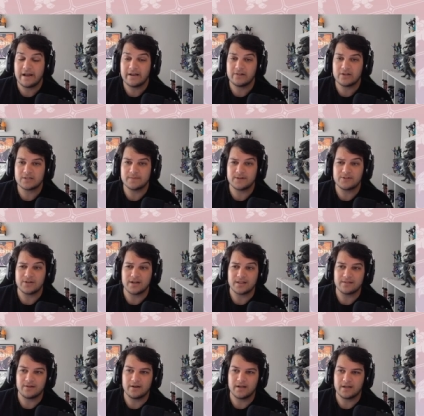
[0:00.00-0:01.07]
now I lost my train
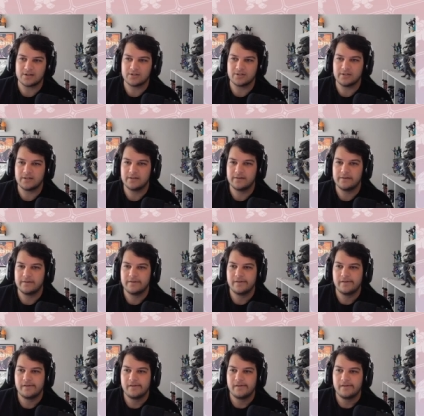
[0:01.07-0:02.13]
of thought actually.
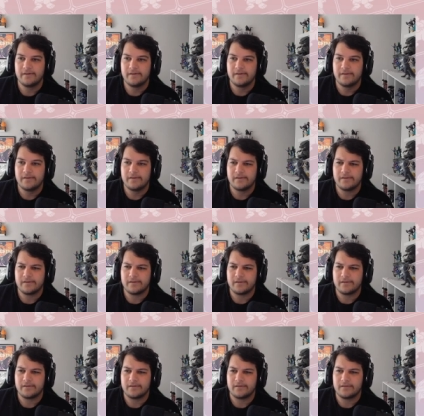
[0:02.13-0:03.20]

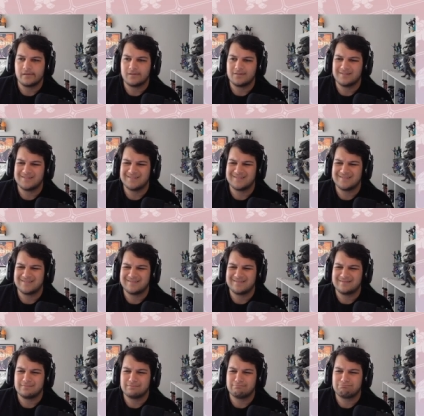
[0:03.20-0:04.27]

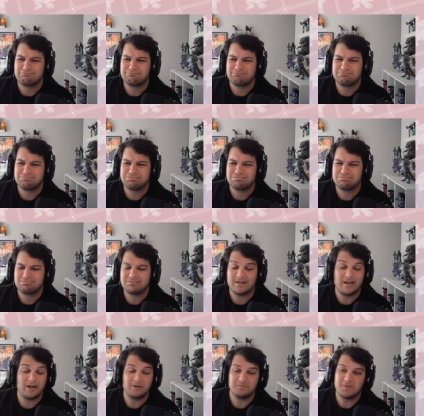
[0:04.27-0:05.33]
Uh,
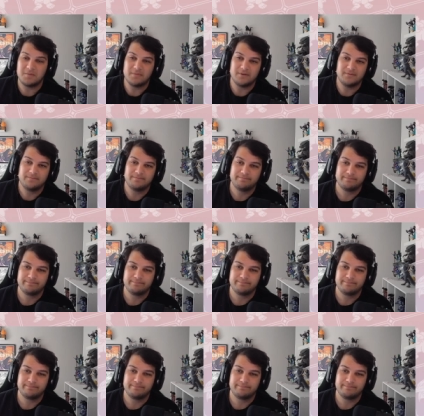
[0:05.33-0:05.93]
I don't remember.